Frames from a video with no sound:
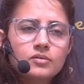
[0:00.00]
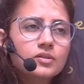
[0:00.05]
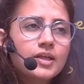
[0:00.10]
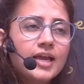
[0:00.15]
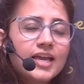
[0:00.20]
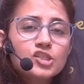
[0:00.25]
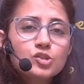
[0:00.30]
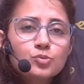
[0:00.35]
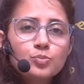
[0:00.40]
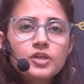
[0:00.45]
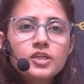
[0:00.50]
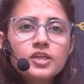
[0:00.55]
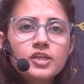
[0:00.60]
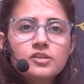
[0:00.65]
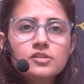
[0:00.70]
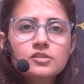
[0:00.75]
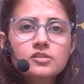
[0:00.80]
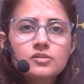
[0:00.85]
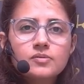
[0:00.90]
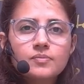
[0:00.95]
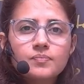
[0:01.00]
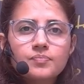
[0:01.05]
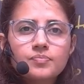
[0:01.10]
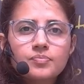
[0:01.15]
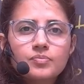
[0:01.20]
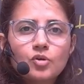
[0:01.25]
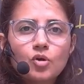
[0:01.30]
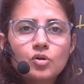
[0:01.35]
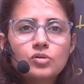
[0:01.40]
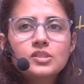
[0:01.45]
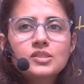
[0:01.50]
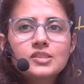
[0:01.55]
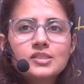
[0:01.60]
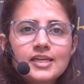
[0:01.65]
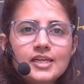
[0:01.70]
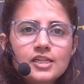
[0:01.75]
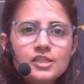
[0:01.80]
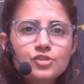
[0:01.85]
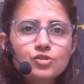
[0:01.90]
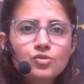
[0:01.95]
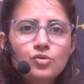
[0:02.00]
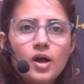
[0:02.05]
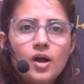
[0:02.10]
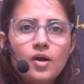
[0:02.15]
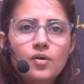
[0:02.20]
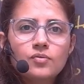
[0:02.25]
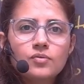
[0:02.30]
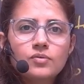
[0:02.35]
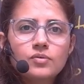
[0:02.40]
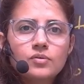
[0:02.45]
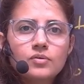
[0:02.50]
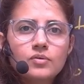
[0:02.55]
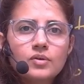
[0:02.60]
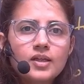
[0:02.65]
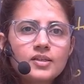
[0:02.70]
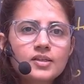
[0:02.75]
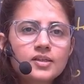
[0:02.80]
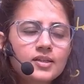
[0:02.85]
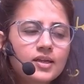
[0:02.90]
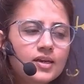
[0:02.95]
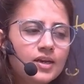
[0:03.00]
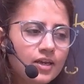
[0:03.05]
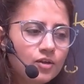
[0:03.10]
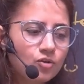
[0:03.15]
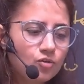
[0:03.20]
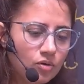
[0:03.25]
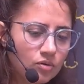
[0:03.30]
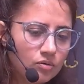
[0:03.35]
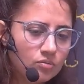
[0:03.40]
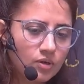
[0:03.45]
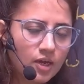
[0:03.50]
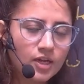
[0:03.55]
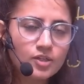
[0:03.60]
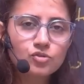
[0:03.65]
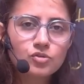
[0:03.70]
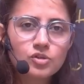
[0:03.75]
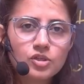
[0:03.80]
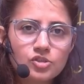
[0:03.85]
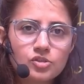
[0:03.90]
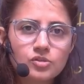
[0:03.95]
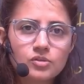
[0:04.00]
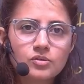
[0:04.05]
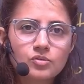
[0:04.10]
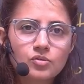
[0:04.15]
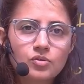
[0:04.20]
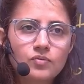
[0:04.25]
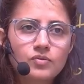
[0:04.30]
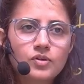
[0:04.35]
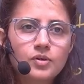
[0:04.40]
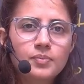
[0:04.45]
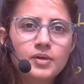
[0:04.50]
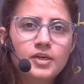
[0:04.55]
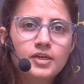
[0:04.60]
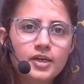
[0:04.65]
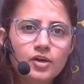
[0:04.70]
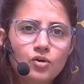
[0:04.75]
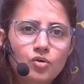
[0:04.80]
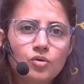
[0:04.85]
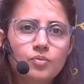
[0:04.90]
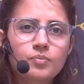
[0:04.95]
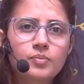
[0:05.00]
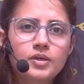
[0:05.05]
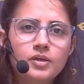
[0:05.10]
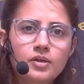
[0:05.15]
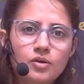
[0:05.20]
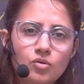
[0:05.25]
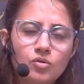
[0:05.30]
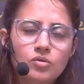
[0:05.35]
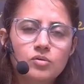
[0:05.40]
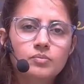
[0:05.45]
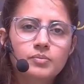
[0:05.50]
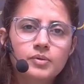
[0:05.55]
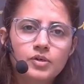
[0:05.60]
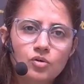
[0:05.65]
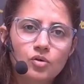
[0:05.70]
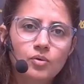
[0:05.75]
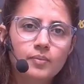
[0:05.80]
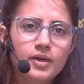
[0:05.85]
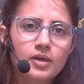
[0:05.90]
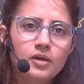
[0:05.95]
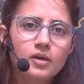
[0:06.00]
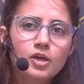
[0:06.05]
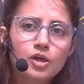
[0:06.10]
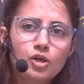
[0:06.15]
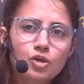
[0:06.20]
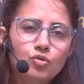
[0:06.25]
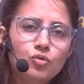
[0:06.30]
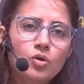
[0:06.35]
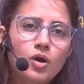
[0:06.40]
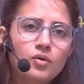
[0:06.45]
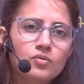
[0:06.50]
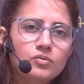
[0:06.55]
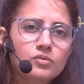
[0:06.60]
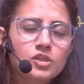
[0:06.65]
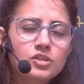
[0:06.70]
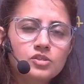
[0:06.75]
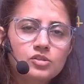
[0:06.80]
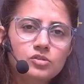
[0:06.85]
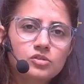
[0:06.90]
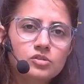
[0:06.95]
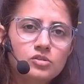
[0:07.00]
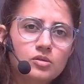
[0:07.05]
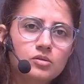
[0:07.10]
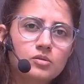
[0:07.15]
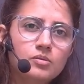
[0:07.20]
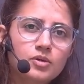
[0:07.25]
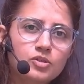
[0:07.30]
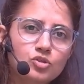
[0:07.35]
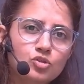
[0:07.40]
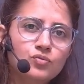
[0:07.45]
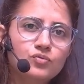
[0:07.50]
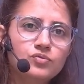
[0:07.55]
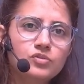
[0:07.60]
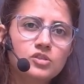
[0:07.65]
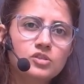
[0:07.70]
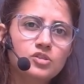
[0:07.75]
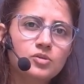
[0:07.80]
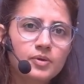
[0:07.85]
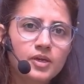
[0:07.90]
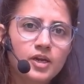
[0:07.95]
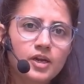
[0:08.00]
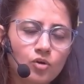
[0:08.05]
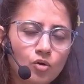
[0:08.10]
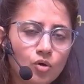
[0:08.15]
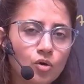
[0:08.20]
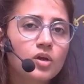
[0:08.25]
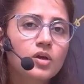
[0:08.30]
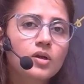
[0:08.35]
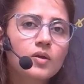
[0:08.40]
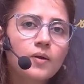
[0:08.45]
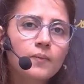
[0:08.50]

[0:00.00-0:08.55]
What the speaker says: The experience or the skills you have, rather than like your education. You have done B.Tech or BA or B.Com and you have this much of CGPA and all.